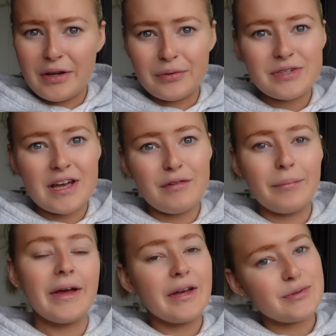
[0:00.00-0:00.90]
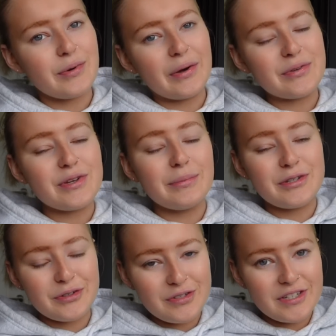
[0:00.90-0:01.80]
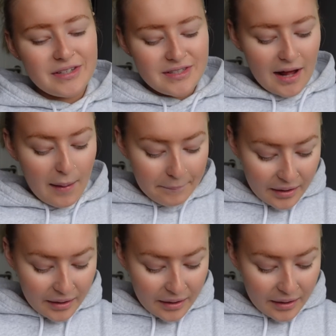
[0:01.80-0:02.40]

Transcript: you'll save a bit as well. So be sure to use that.